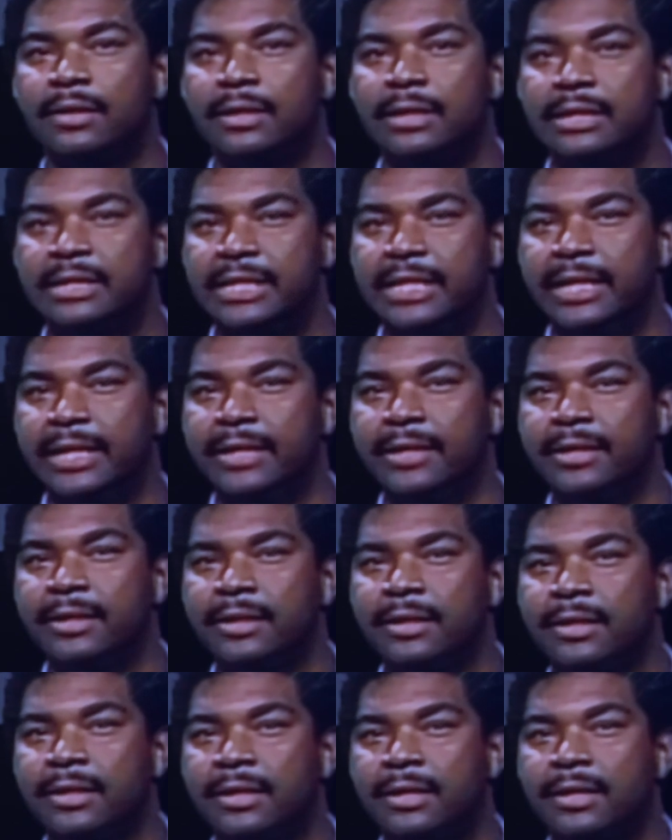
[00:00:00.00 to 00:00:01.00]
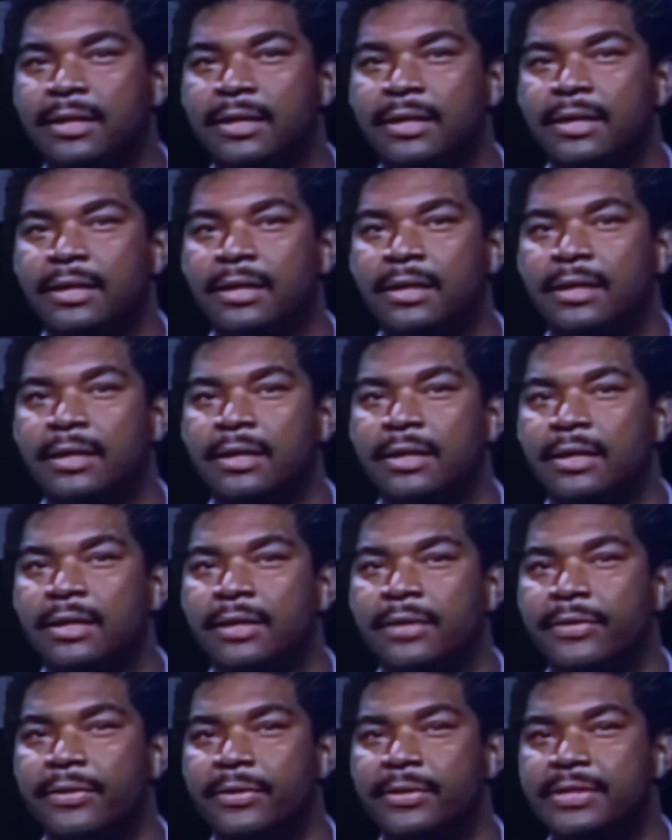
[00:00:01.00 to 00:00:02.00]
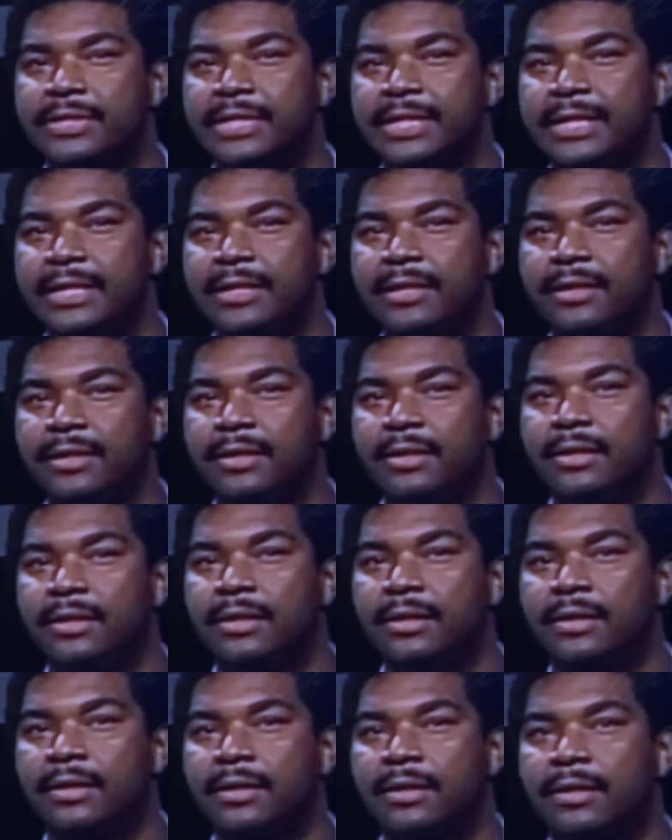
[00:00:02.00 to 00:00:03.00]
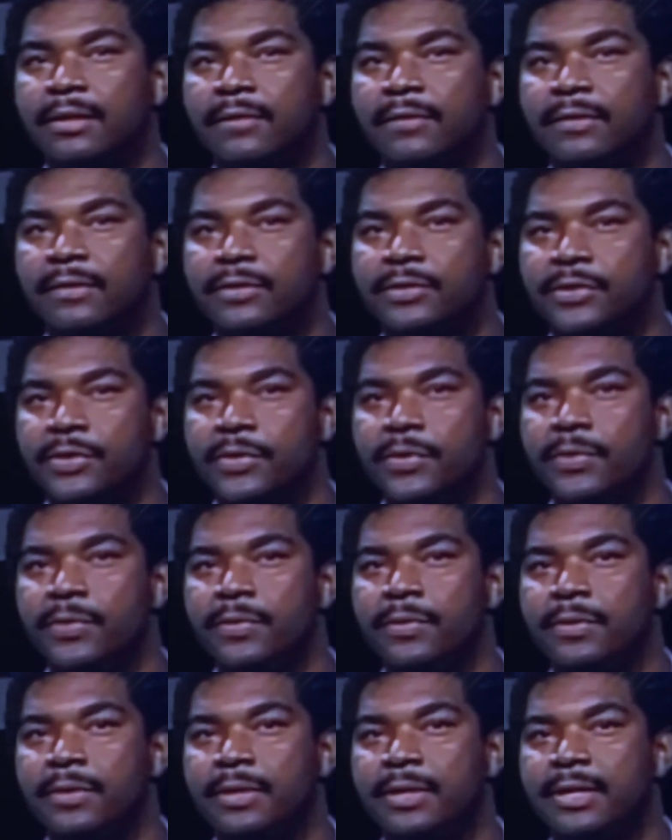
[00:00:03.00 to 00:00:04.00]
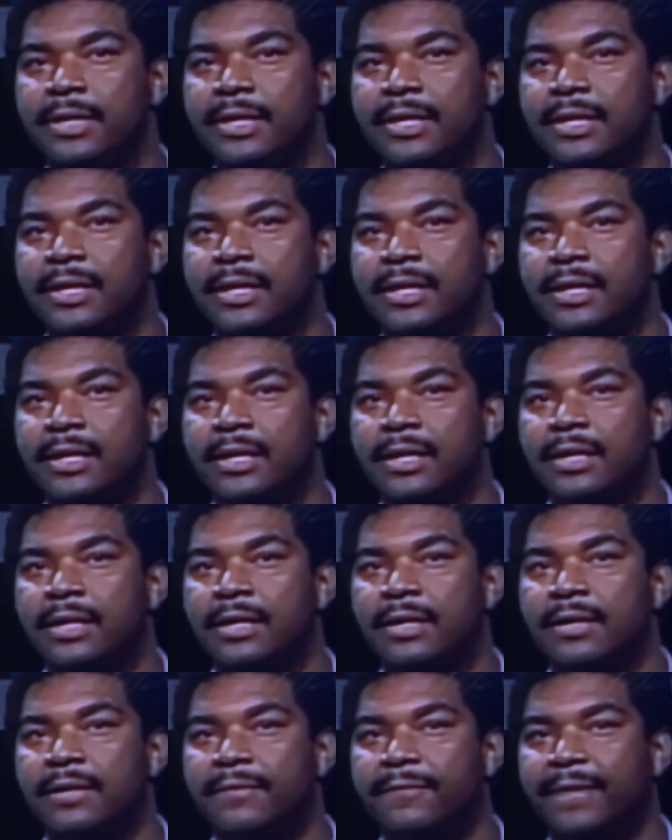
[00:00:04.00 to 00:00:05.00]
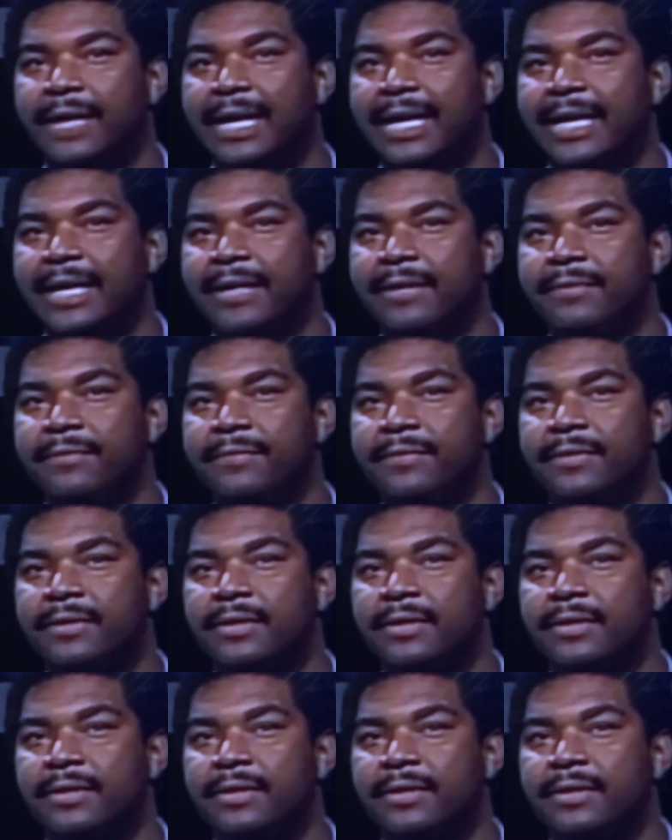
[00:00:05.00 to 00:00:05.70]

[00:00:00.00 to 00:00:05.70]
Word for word: ten, no, thirteen, two, no, five,